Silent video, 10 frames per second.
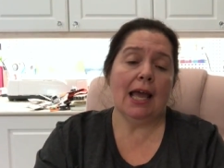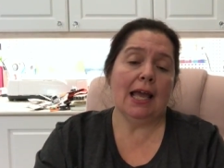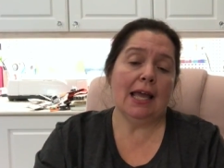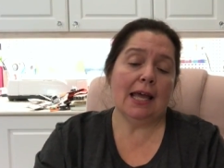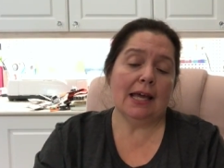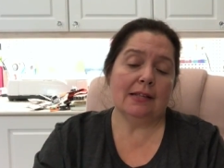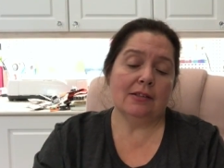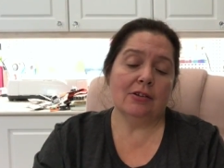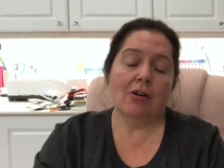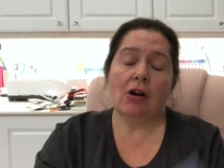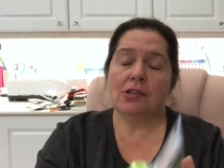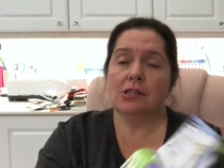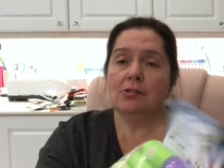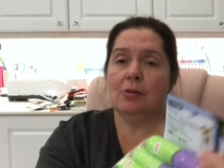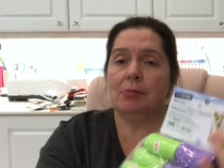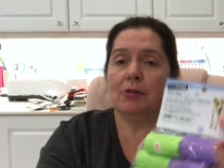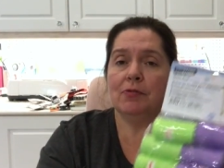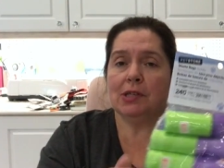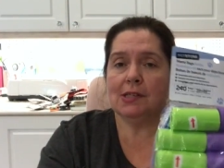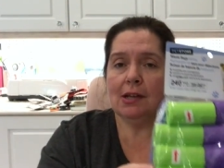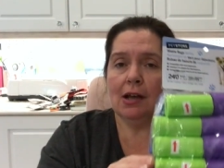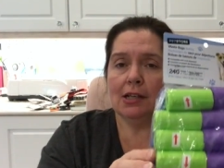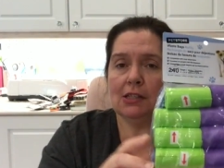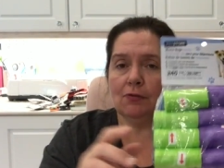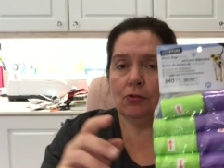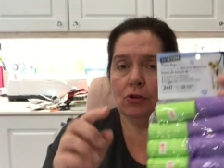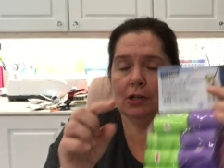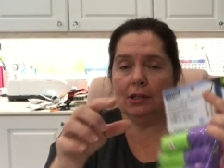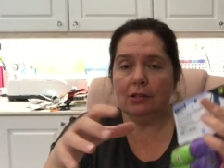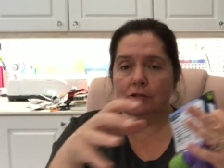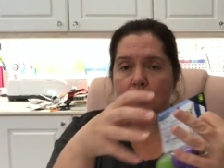And they're also the perfect size for little